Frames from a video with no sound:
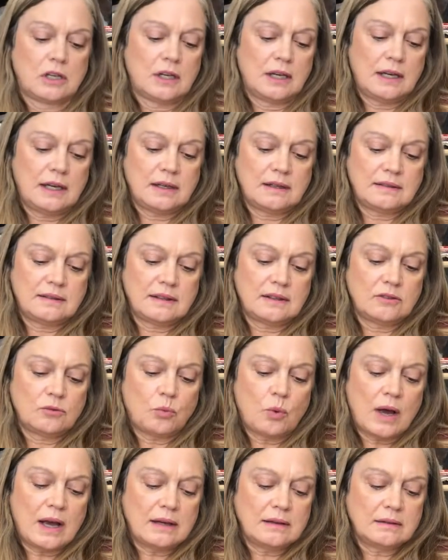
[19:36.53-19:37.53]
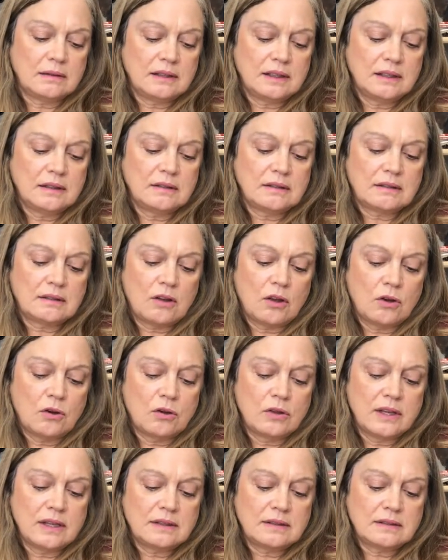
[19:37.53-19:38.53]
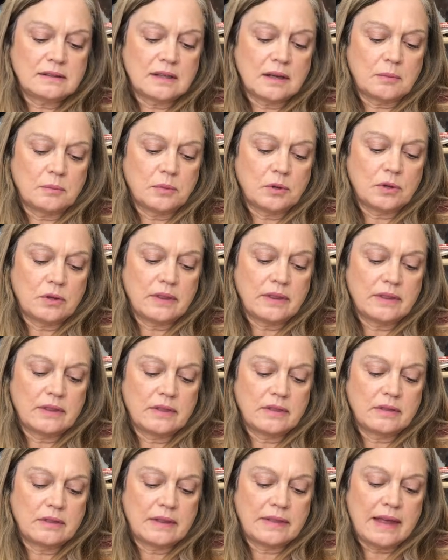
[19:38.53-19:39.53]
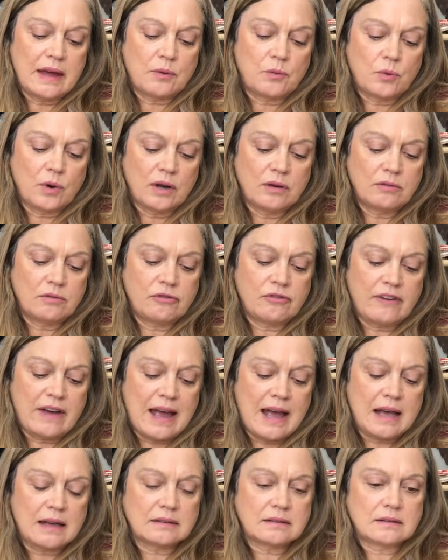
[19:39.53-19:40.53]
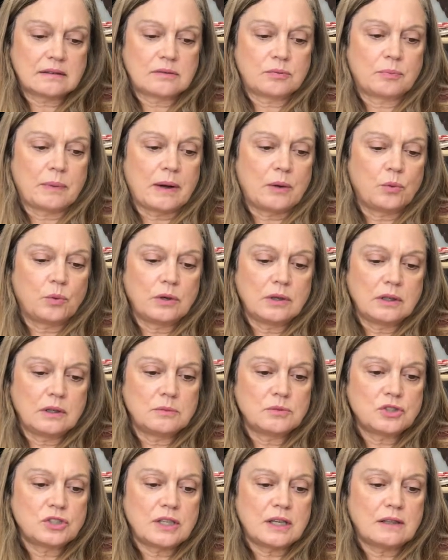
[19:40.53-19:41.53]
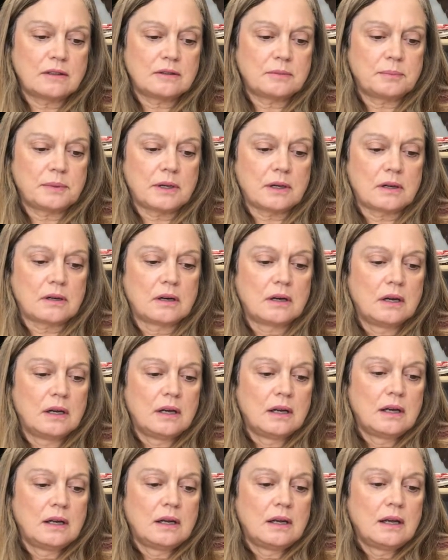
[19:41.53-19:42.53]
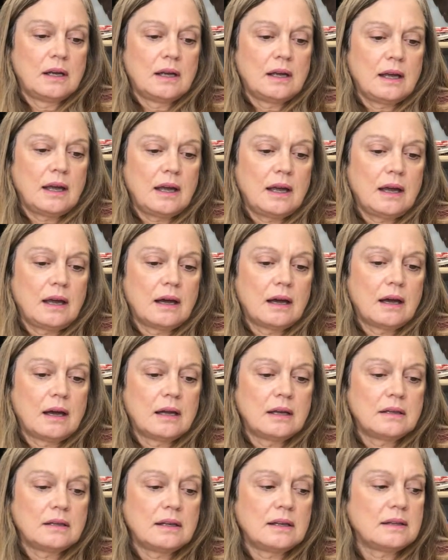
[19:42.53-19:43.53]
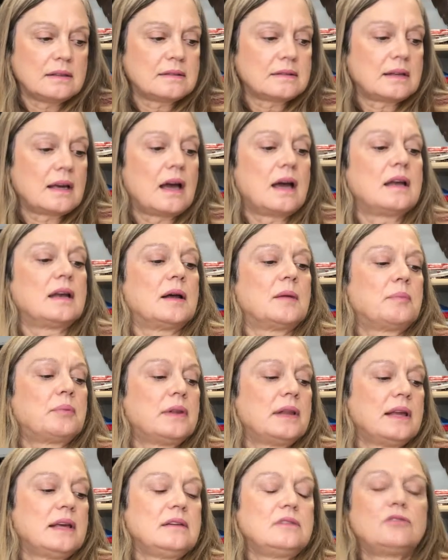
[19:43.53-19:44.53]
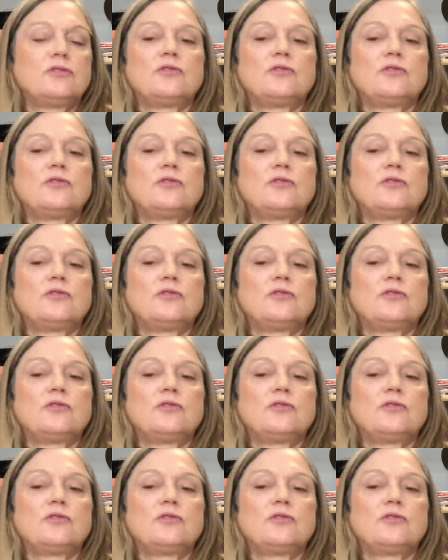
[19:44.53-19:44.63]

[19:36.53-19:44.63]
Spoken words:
And it says, Wisely and slow they stumble that run fast, by William Shakespeare. And it's got a place